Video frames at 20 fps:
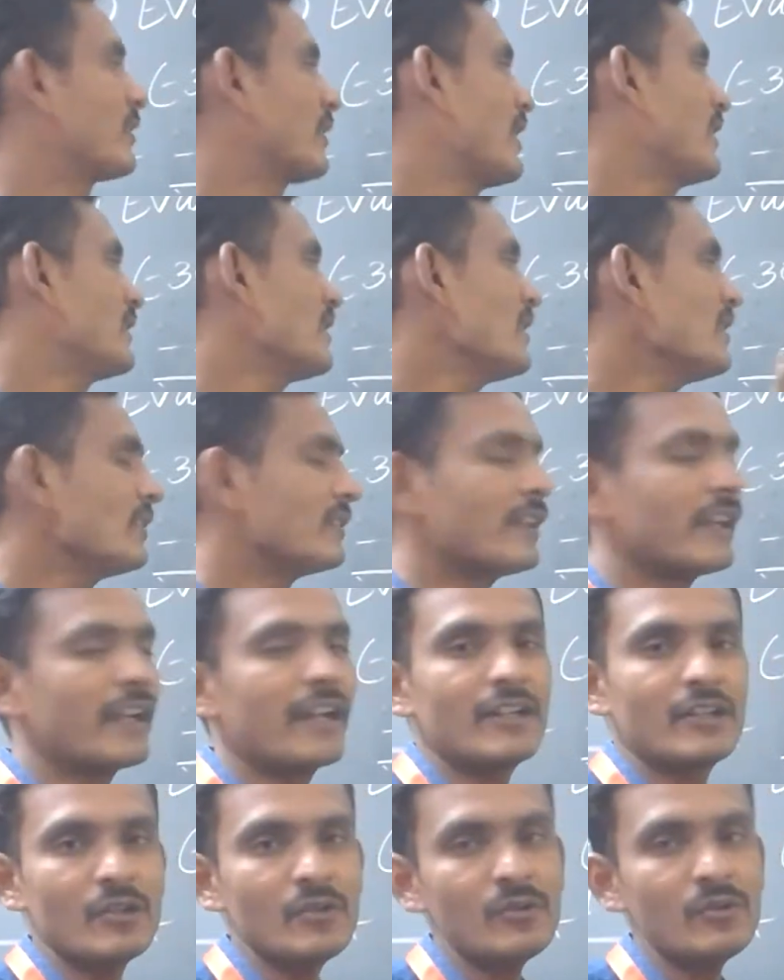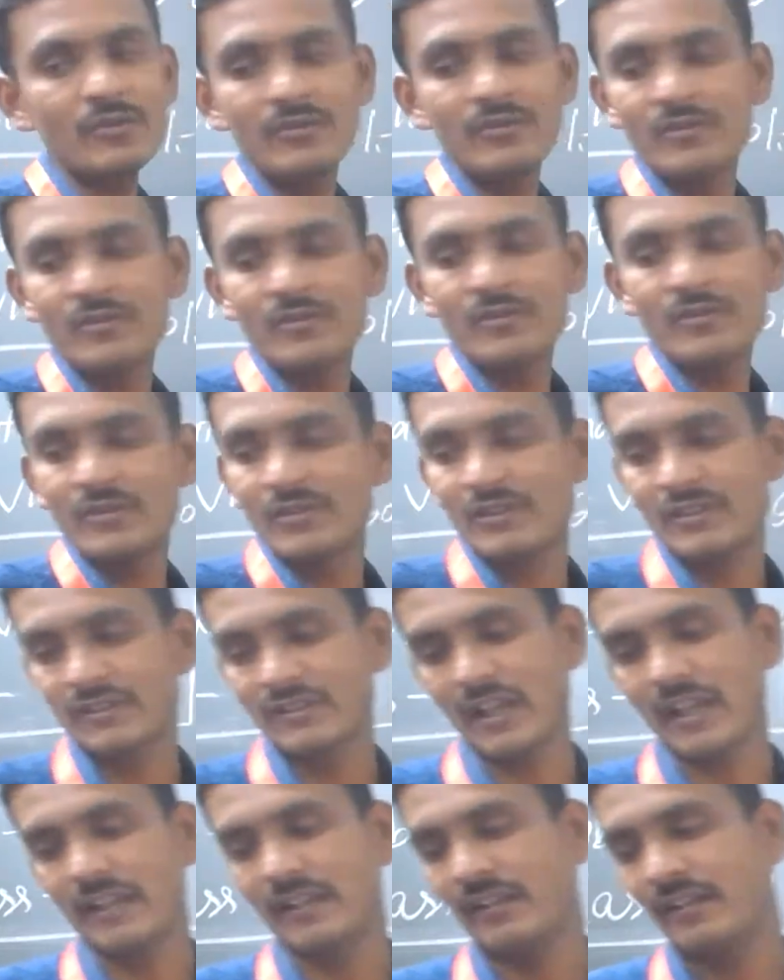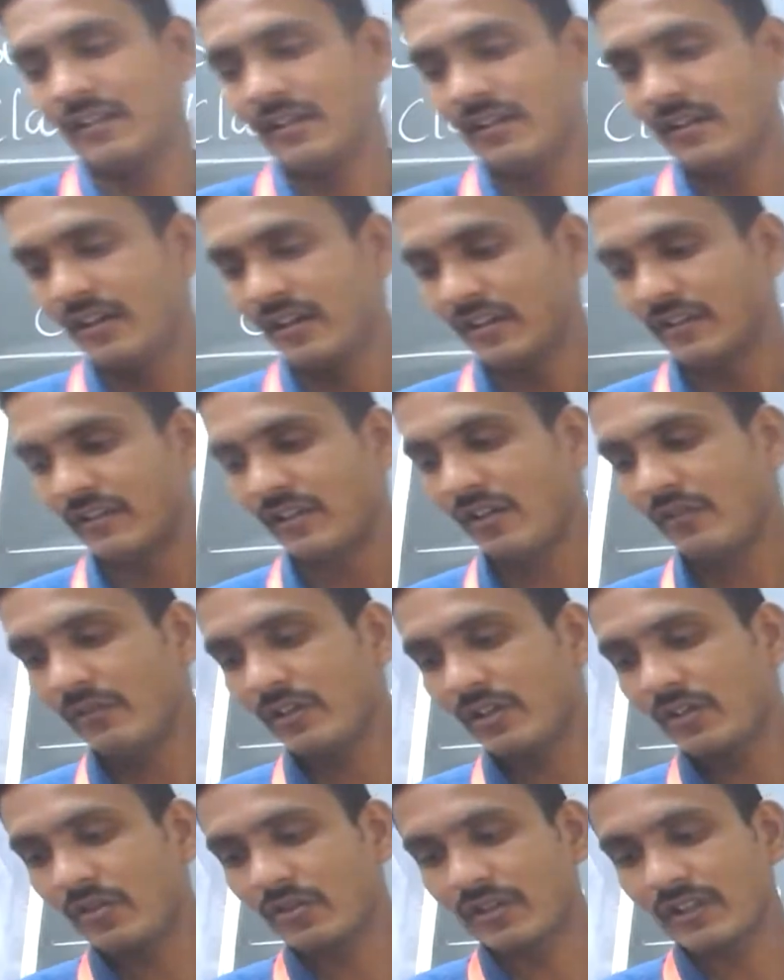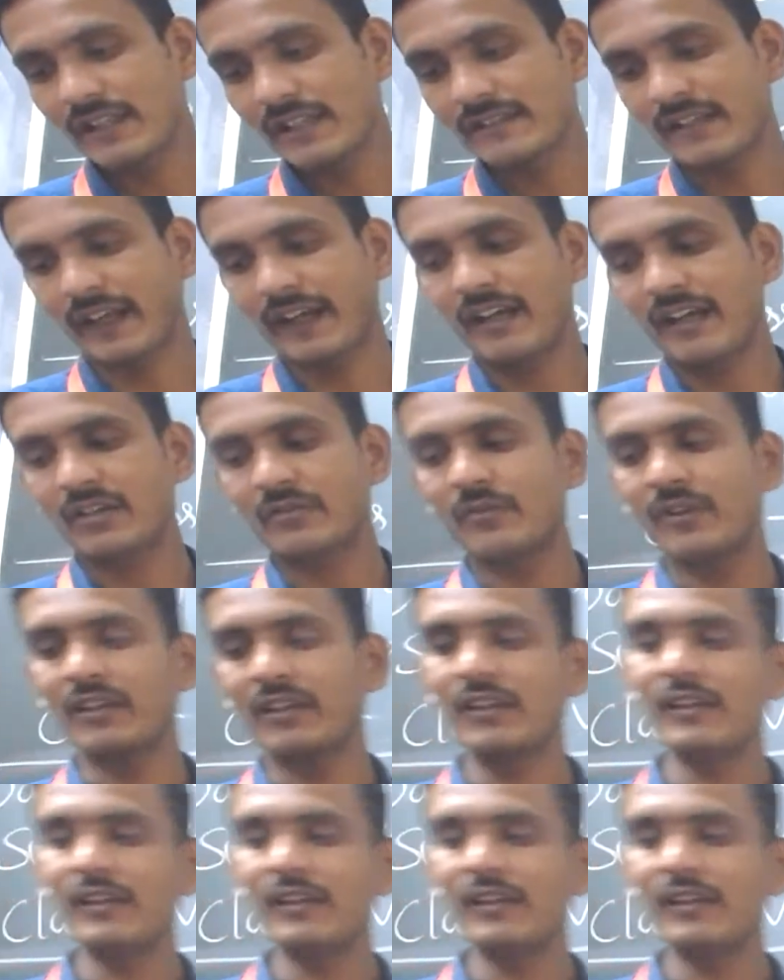write a negative sign. Now we'll go to the second